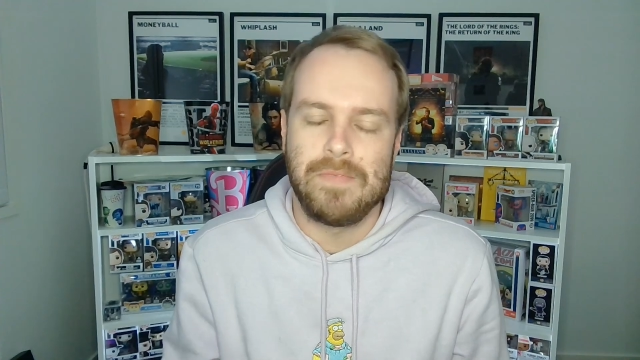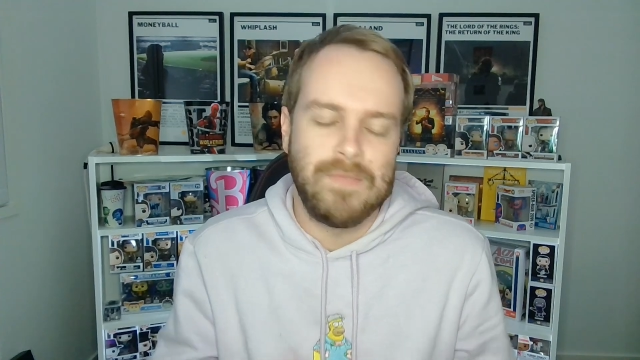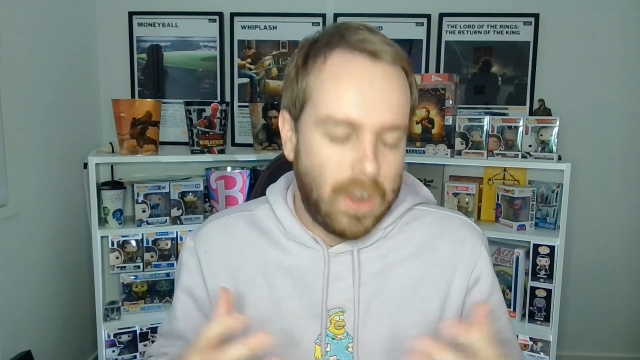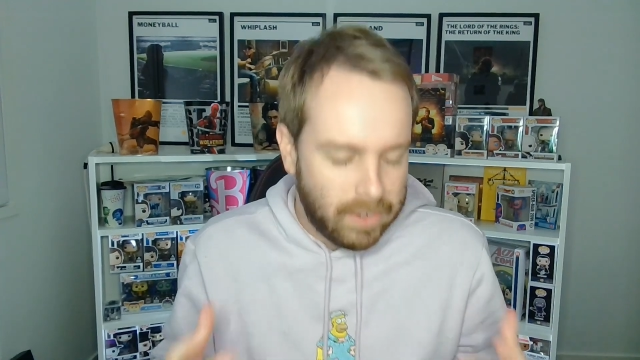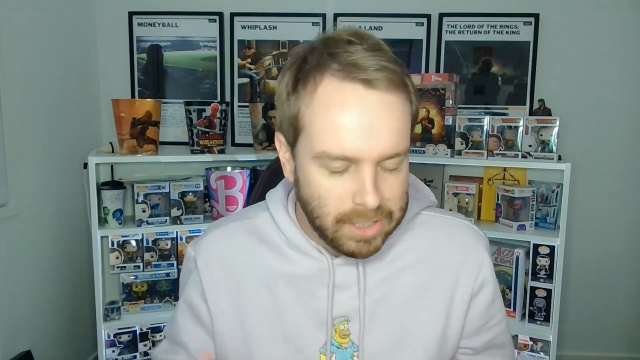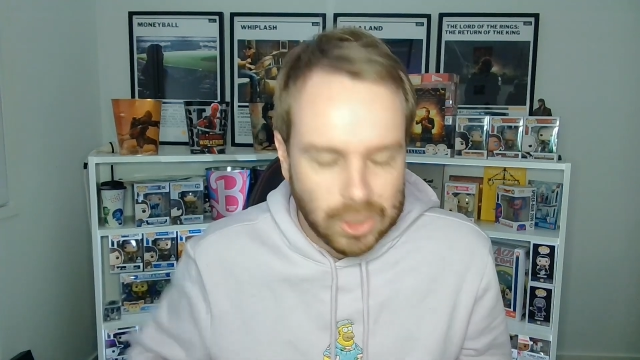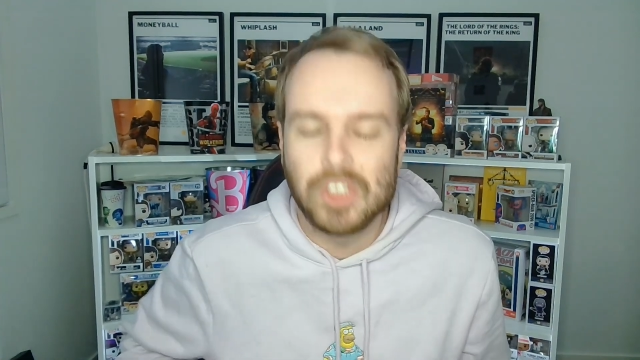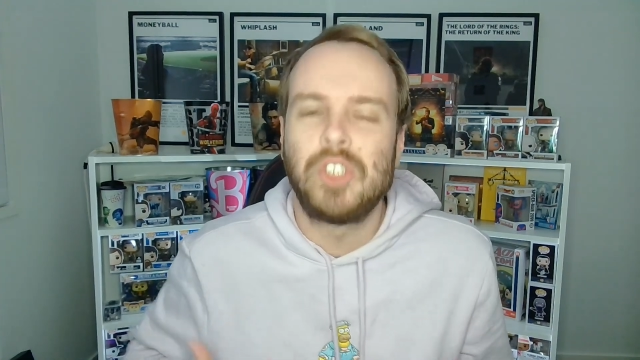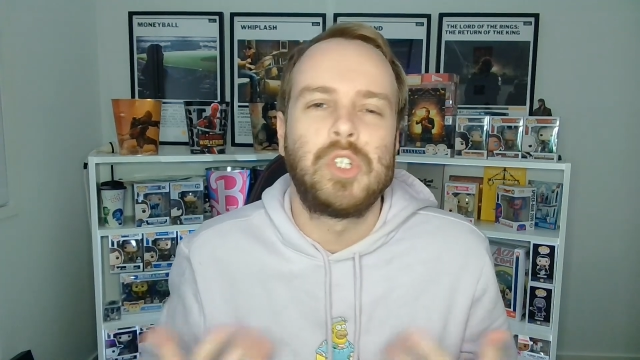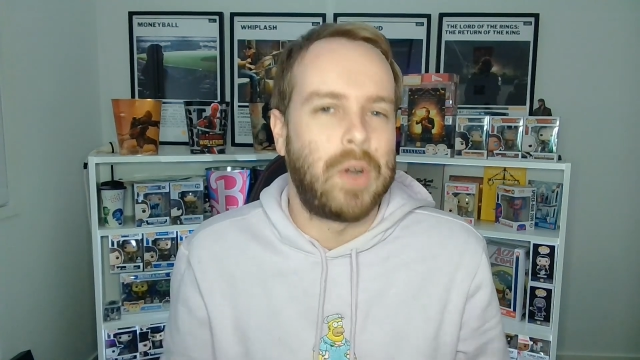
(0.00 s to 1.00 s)
very
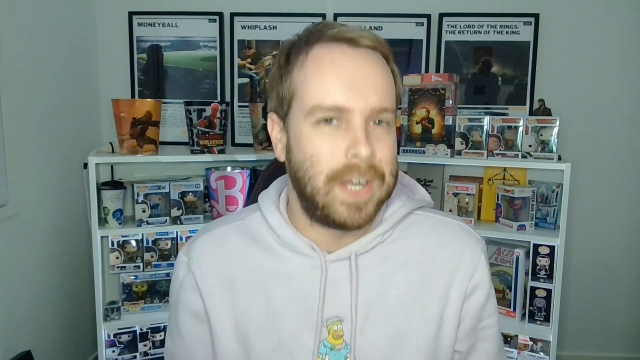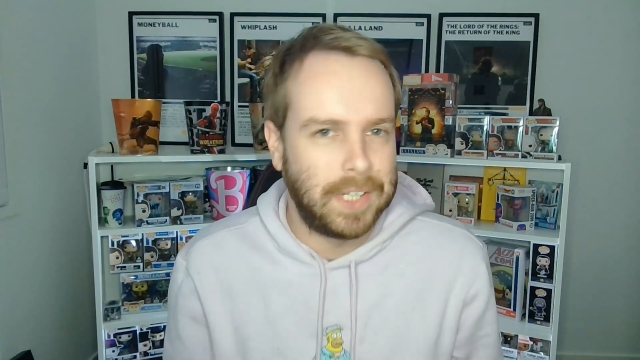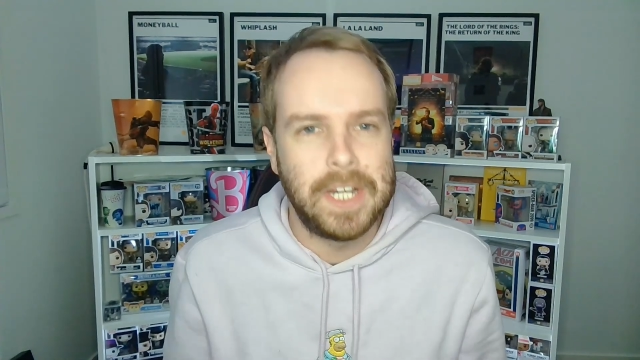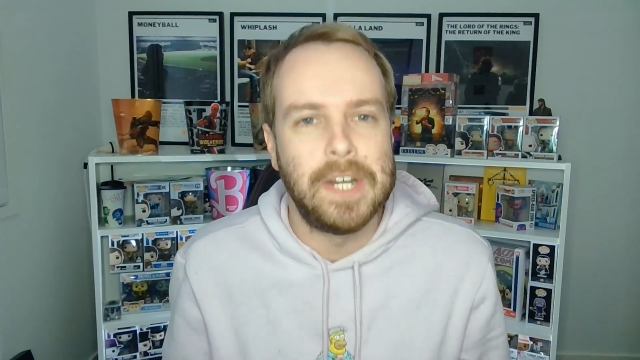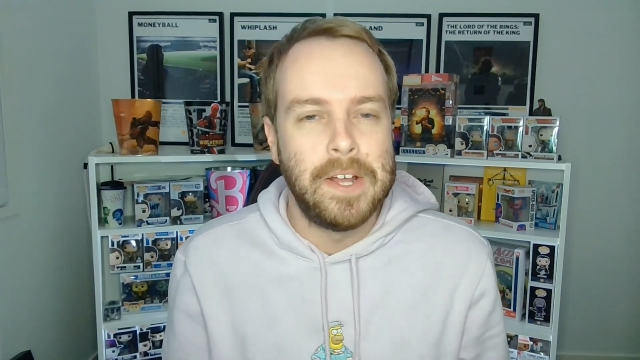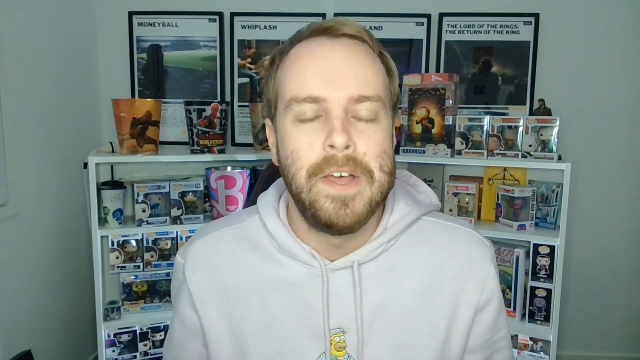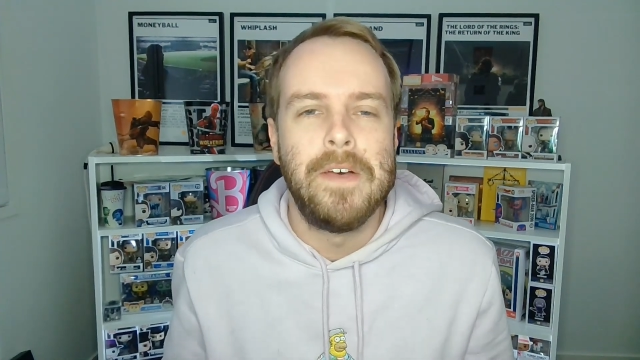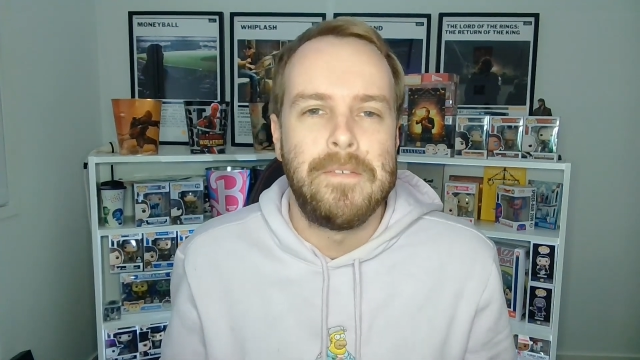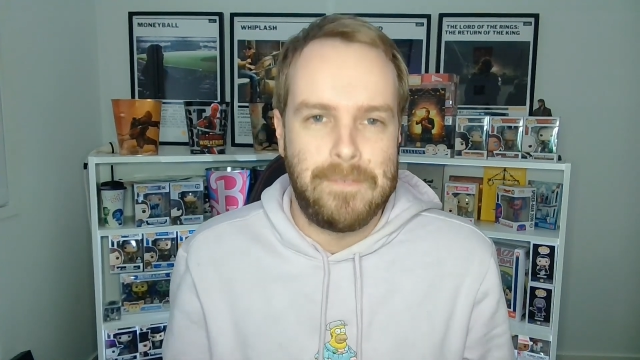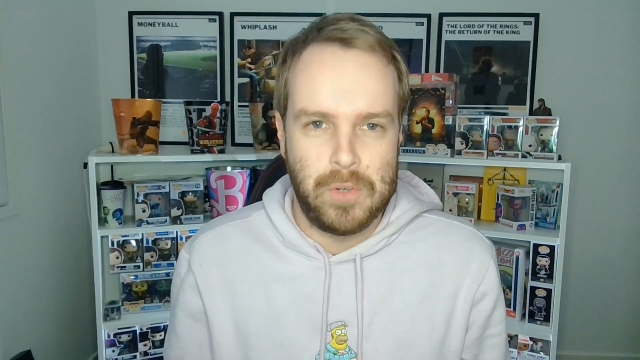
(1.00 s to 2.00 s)
Australian
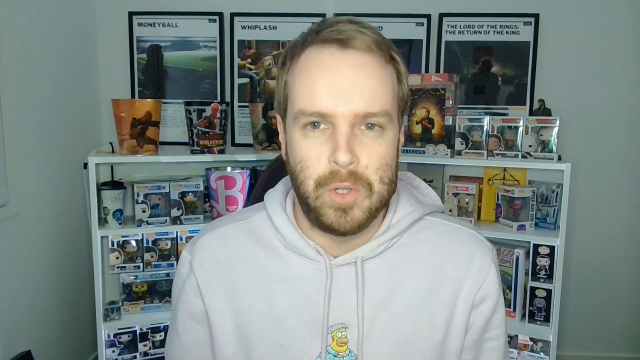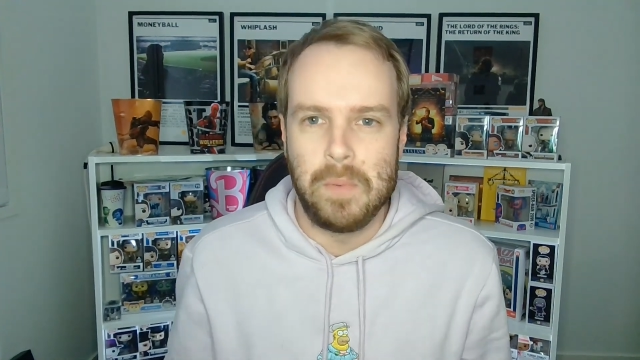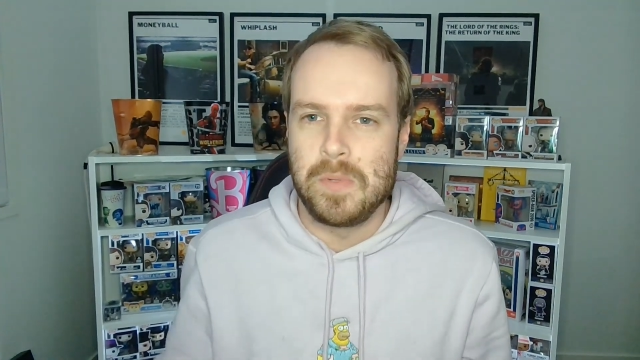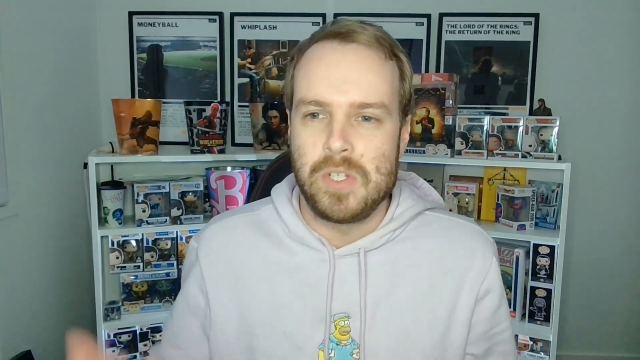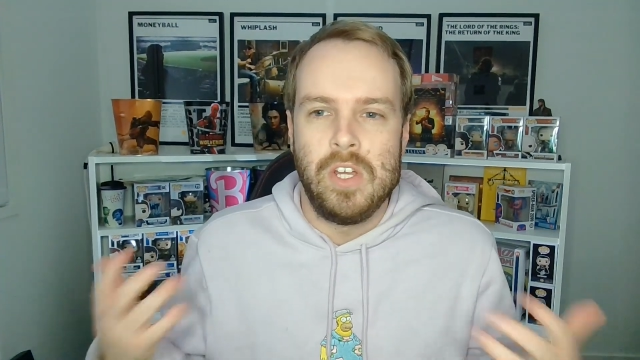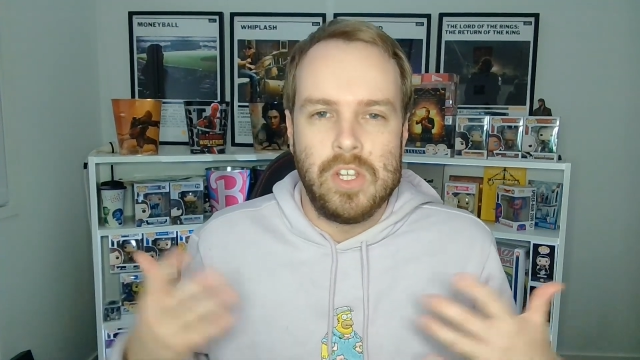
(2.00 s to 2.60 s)
films,